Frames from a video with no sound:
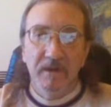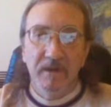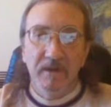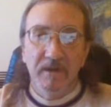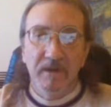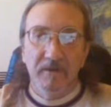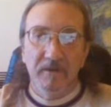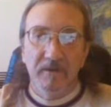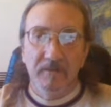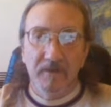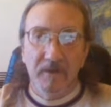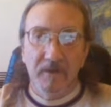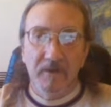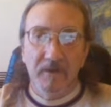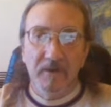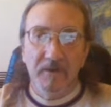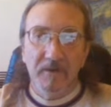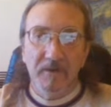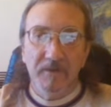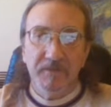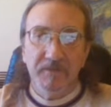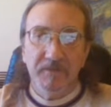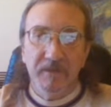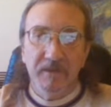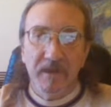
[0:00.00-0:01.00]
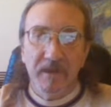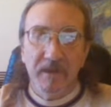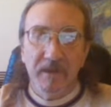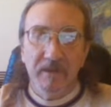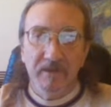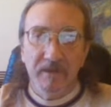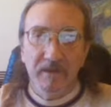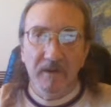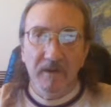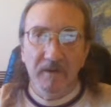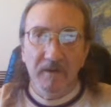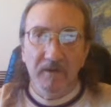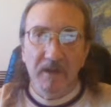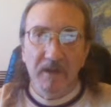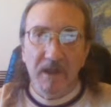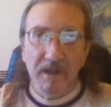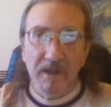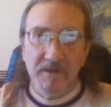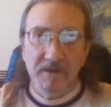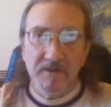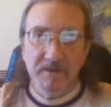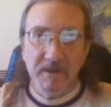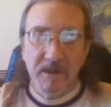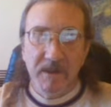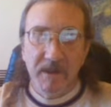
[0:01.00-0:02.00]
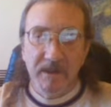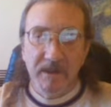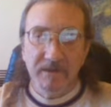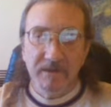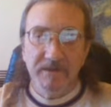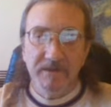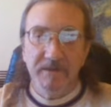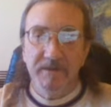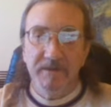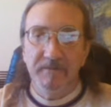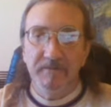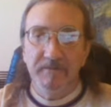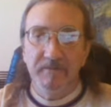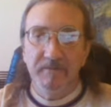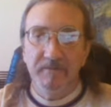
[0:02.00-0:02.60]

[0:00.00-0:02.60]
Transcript: of all secondary education.